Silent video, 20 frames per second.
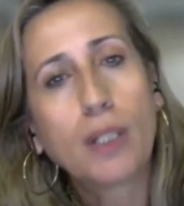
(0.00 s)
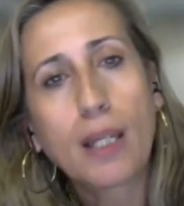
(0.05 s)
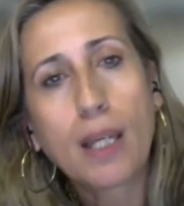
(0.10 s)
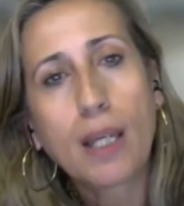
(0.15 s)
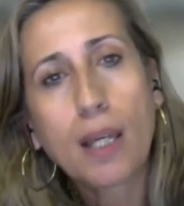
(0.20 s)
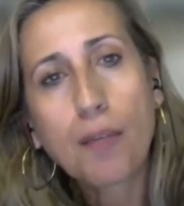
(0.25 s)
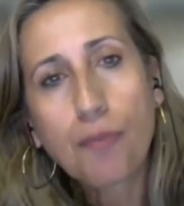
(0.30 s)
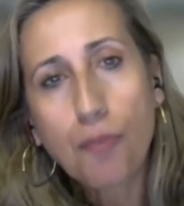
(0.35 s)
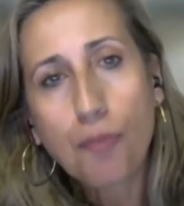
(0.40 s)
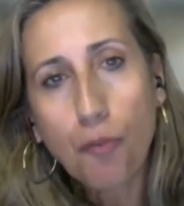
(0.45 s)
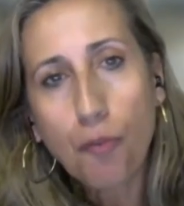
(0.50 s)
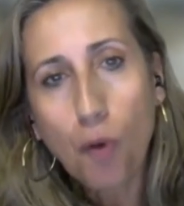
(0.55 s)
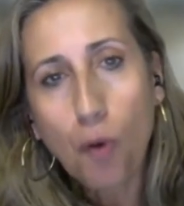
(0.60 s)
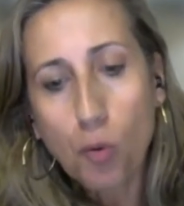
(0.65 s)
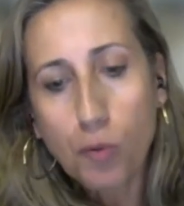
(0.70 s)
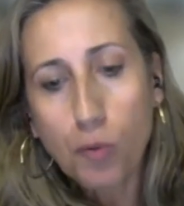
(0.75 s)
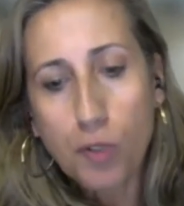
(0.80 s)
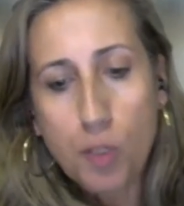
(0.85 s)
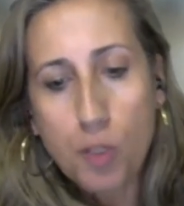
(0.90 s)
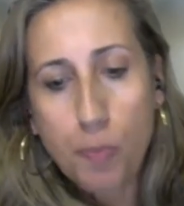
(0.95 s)
if
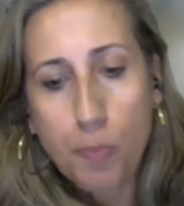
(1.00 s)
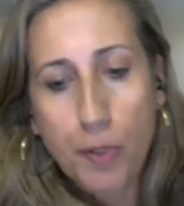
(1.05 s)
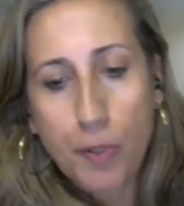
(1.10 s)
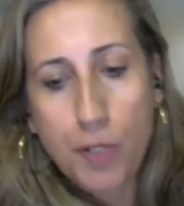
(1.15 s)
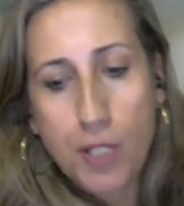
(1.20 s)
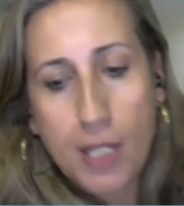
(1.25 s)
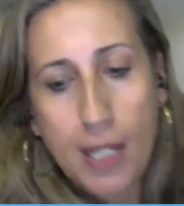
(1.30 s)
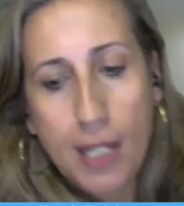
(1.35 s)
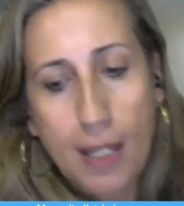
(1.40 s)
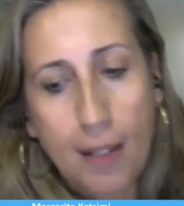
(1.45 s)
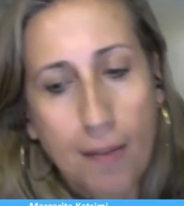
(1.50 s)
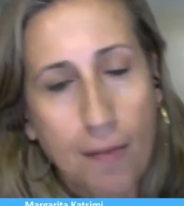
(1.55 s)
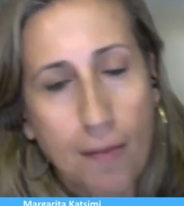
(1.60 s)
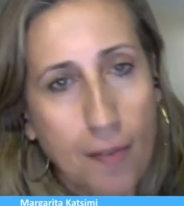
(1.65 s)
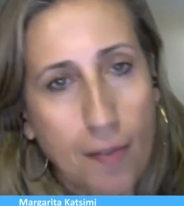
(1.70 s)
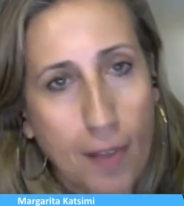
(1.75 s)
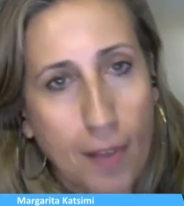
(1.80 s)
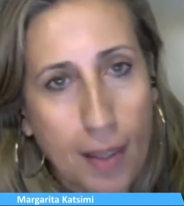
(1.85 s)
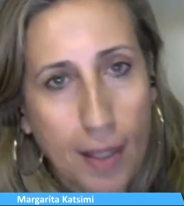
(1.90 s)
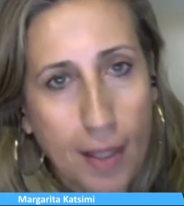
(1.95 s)
voters perceive
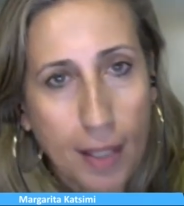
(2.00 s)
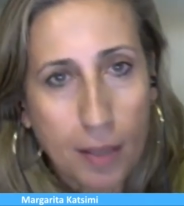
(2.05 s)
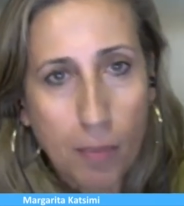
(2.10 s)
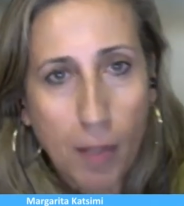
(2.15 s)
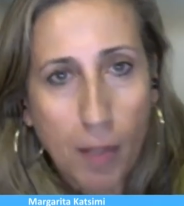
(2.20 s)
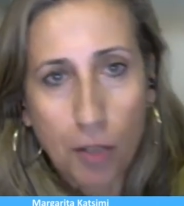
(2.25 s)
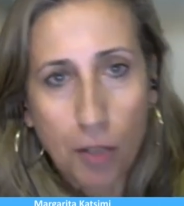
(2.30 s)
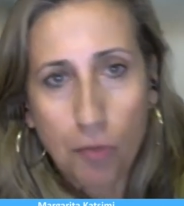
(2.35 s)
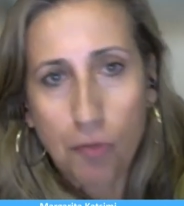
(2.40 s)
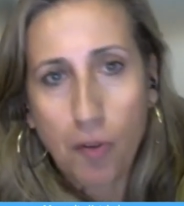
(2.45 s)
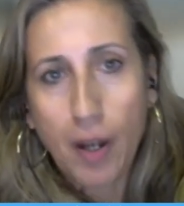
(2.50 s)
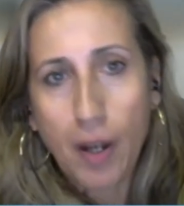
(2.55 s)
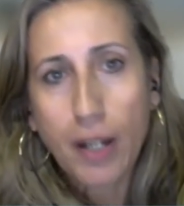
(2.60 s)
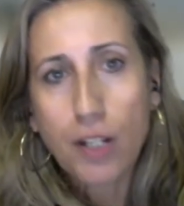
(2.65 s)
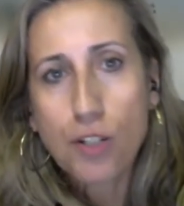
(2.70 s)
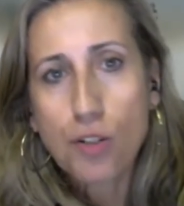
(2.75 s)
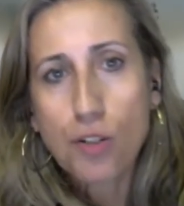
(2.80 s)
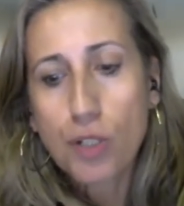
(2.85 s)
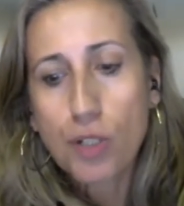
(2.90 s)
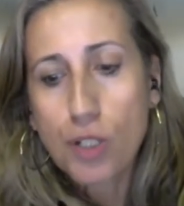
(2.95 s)
that
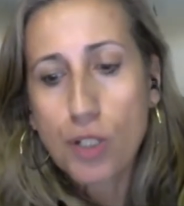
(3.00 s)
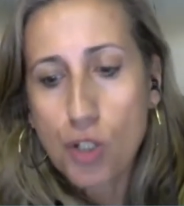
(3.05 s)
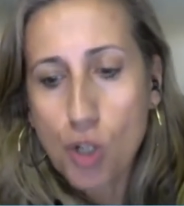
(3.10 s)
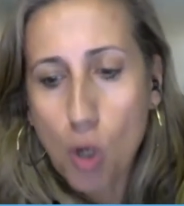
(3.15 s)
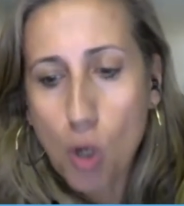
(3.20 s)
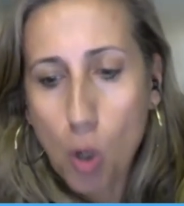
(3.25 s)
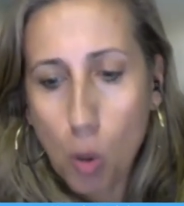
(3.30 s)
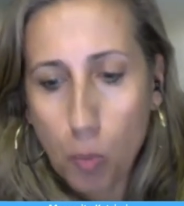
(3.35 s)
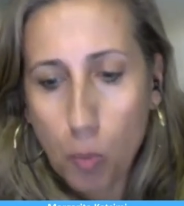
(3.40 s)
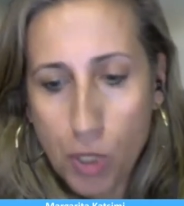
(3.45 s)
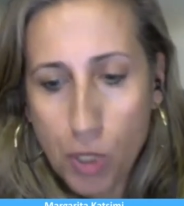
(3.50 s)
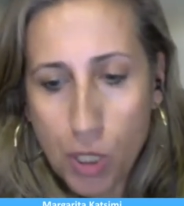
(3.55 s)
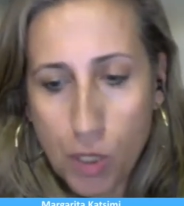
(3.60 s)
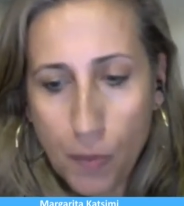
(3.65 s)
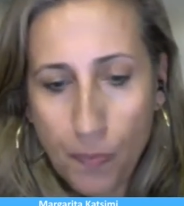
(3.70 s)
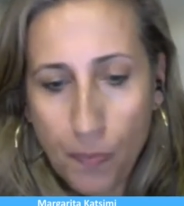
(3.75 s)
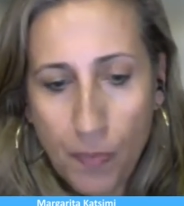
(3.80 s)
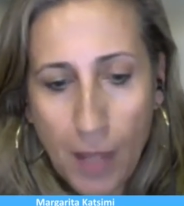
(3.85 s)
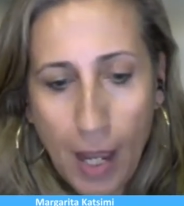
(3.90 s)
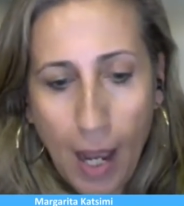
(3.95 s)
manufacturing jobs
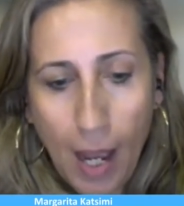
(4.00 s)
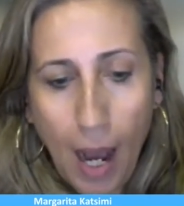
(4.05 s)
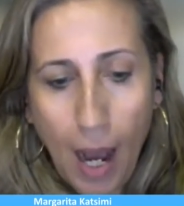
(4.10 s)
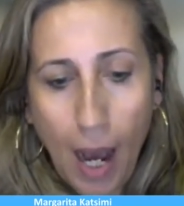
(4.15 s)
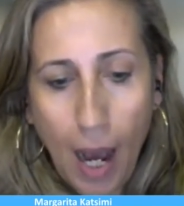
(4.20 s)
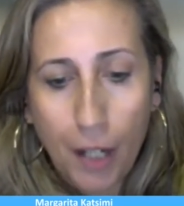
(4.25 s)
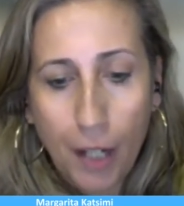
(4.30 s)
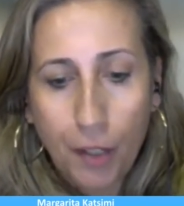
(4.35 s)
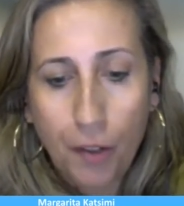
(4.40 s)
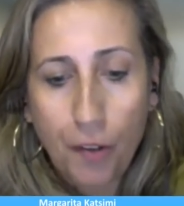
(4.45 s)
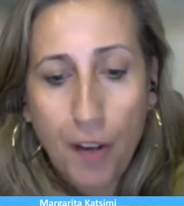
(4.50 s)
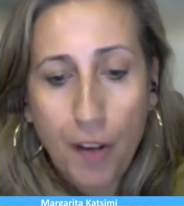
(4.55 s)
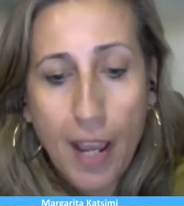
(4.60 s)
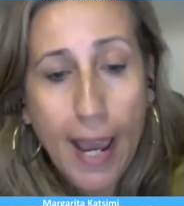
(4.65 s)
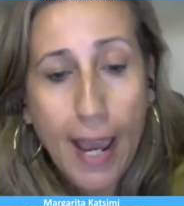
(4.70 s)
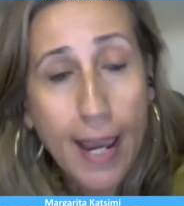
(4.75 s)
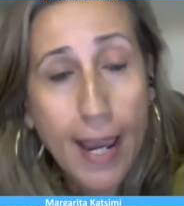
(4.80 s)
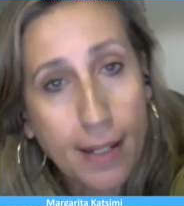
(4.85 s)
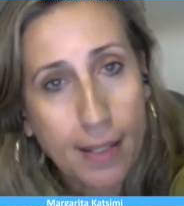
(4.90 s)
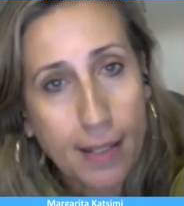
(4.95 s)
are
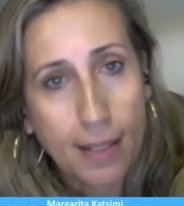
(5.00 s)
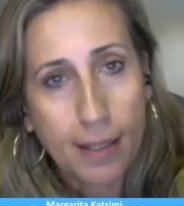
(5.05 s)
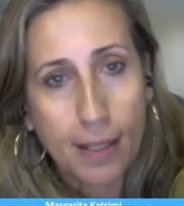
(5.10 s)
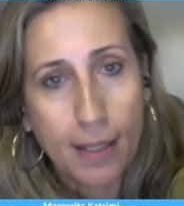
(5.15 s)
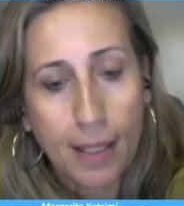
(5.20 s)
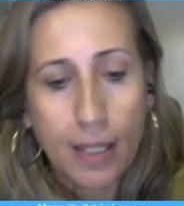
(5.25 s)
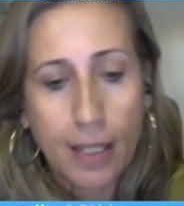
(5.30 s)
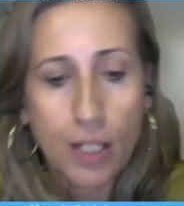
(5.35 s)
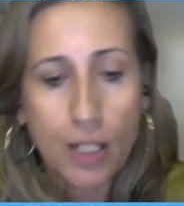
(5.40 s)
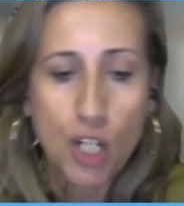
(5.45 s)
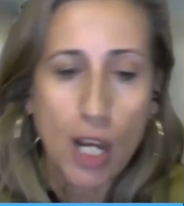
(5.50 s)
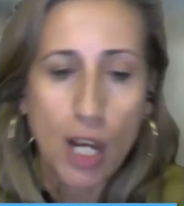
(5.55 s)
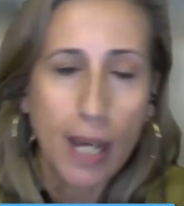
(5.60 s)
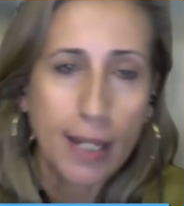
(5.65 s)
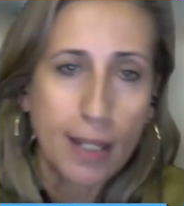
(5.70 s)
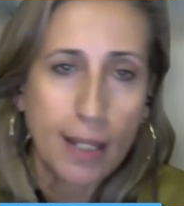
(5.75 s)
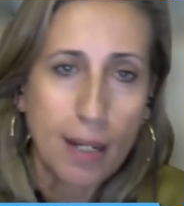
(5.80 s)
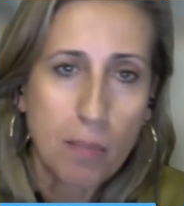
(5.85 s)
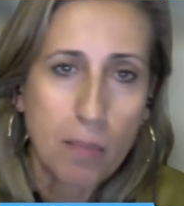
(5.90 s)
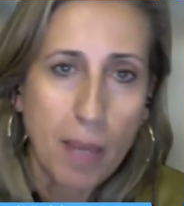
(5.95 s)
created in
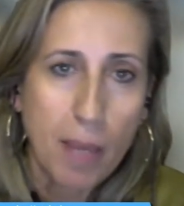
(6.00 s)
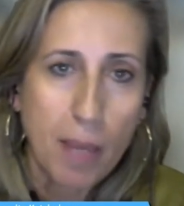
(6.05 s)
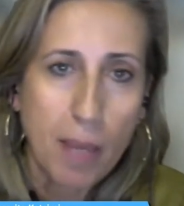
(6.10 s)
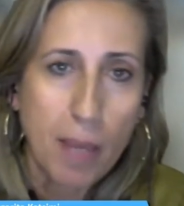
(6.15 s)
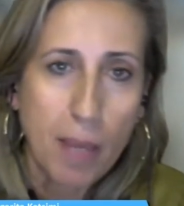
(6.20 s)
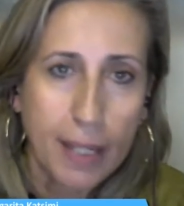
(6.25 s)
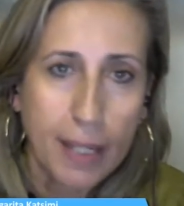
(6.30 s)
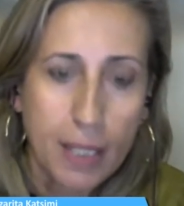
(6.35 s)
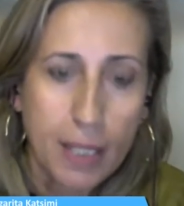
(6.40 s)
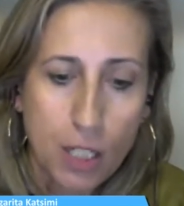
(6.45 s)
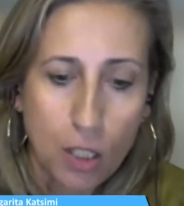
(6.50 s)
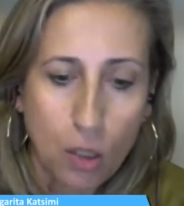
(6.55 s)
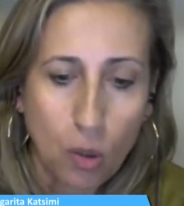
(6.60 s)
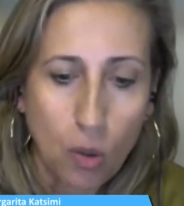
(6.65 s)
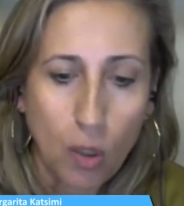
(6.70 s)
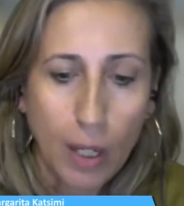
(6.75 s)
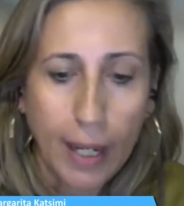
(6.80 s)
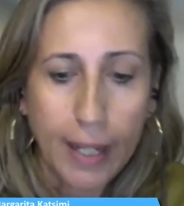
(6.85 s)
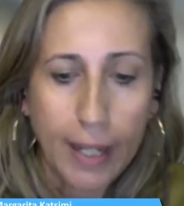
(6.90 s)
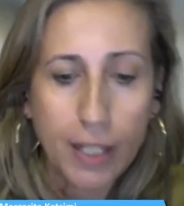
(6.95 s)
China and
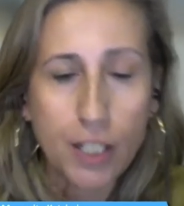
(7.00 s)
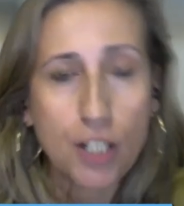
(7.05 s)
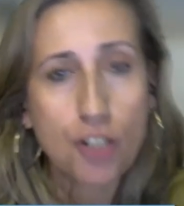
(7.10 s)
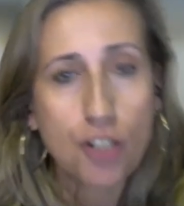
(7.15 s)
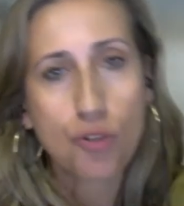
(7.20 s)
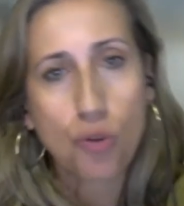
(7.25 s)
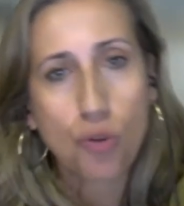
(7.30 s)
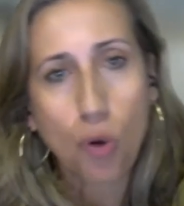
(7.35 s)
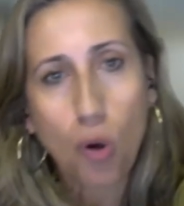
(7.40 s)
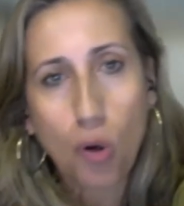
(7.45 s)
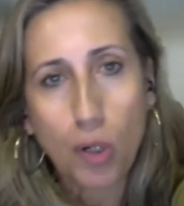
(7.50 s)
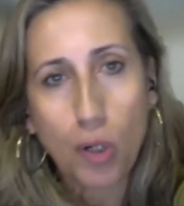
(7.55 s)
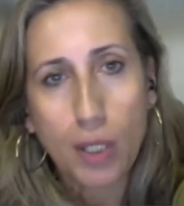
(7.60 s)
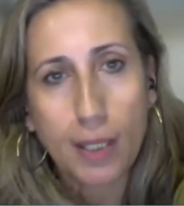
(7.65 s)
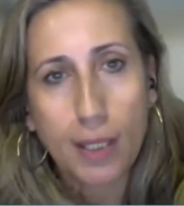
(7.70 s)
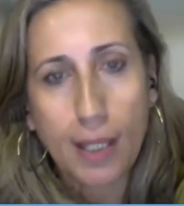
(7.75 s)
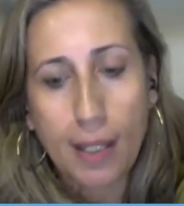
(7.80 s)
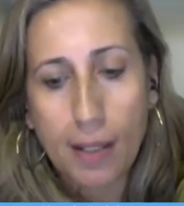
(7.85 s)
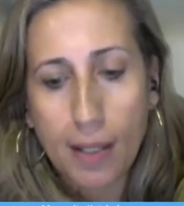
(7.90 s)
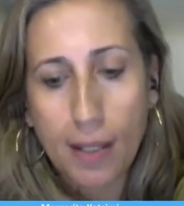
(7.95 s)
Mexico and destroyed
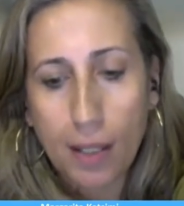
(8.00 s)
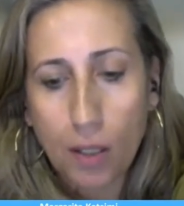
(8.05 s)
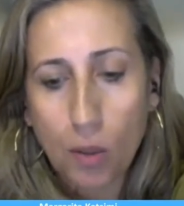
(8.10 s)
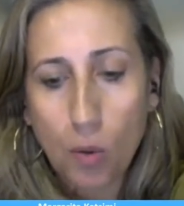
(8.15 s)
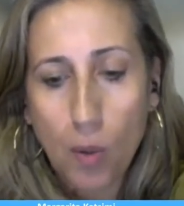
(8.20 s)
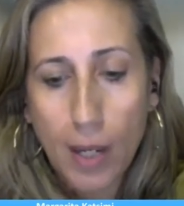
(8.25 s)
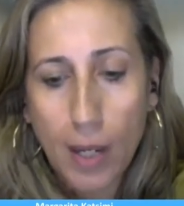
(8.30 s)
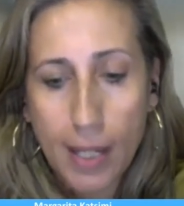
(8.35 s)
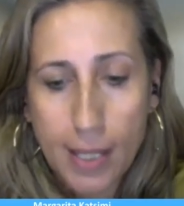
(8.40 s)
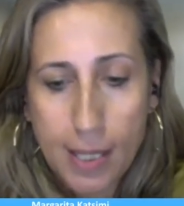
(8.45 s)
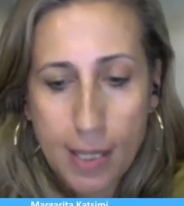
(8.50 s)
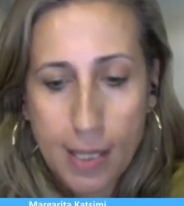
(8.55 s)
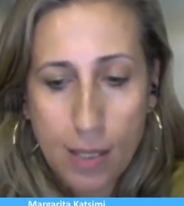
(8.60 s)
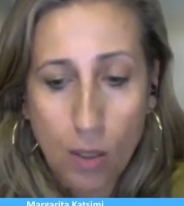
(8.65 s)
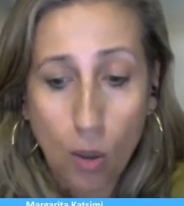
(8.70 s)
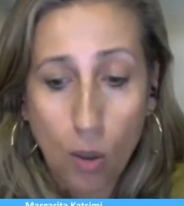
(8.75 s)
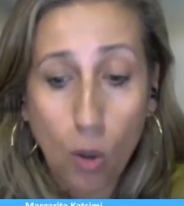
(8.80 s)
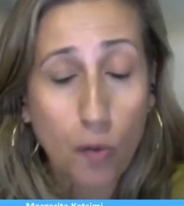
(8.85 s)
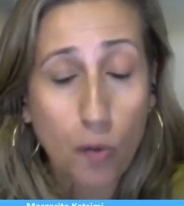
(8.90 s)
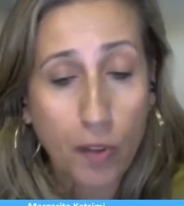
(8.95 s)
in the US
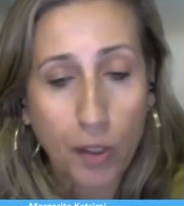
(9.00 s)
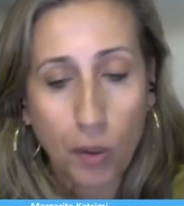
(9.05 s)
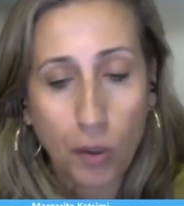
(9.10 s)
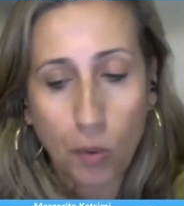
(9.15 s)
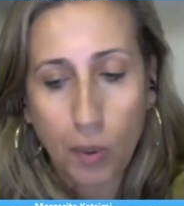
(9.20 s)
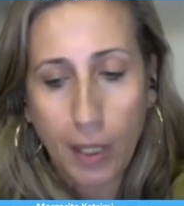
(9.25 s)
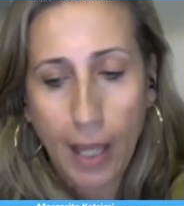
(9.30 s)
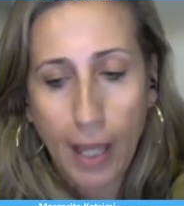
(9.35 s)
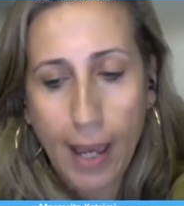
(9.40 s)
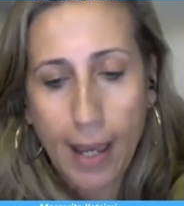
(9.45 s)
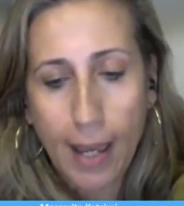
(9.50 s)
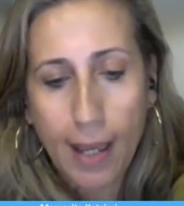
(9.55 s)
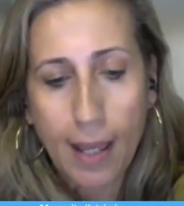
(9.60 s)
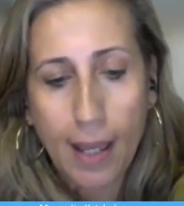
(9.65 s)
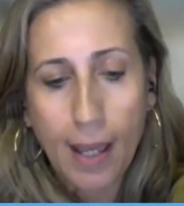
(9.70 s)
or the UK,